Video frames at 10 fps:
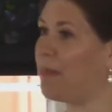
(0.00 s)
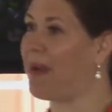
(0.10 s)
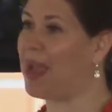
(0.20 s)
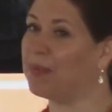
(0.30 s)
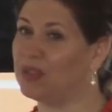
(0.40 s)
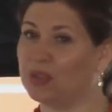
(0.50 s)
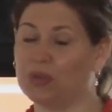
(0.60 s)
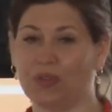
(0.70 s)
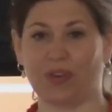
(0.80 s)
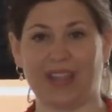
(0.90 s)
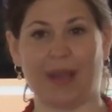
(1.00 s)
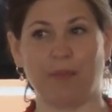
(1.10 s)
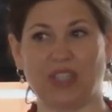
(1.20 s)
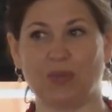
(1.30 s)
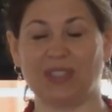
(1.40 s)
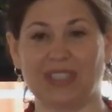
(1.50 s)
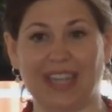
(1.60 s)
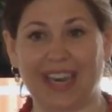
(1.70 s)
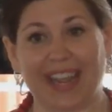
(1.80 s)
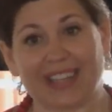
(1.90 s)
Bible school for them, which was
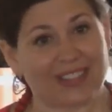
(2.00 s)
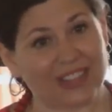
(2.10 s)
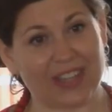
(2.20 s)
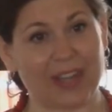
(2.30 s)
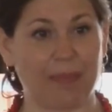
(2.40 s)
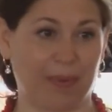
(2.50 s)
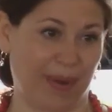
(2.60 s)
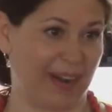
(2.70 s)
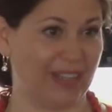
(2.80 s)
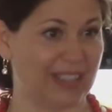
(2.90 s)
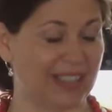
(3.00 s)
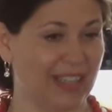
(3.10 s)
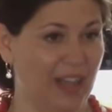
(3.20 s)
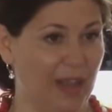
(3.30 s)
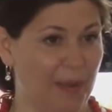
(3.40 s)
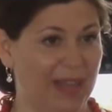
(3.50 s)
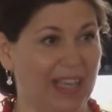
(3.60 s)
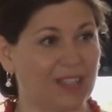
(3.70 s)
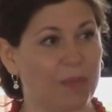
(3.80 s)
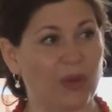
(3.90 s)
an answer to their prayers.
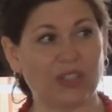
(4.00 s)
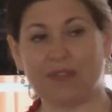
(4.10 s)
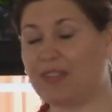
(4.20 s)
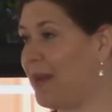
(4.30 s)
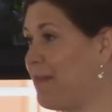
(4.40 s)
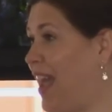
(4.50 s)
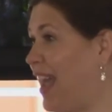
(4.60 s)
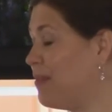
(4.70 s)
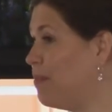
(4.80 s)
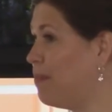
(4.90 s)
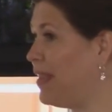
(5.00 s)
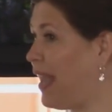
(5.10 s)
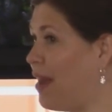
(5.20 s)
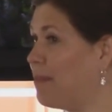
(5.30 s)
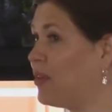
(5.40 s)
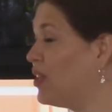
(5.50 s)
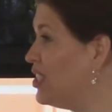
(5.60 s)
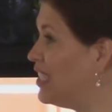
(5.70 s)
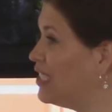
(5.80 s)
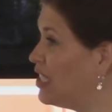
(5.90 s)
Because most of them had become
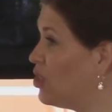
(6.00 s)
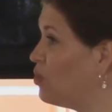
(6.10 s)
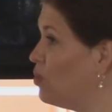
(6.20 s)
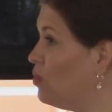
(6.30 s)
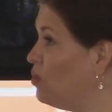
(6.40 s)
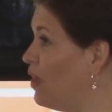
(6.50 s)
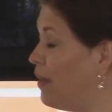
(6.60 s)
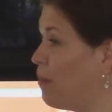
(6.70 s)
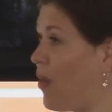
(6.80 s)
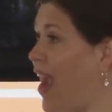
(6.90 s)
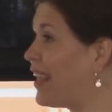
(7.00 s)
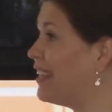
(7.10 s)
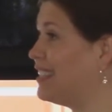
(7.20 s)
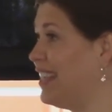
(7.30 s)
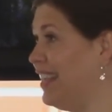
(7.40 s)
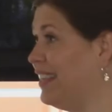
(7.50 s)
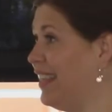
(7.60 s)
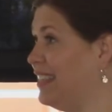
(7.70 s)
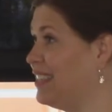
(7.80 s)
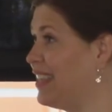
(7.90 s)
Christians through miraculous
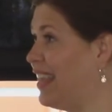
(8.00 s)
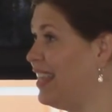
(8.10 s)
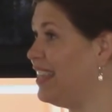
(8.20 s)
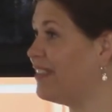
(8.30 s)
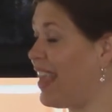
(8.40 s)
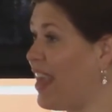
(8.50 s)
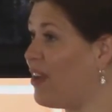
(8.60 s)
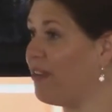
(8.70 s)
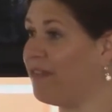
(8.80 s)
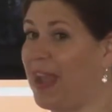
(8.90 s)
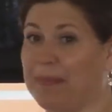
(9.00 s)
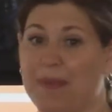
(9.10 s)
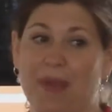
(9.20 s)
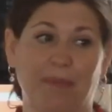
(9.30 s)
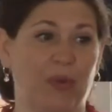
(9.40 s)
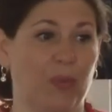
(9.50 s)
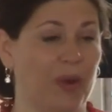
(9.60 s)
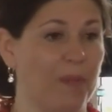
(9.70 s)
healings. Like either they or a family member were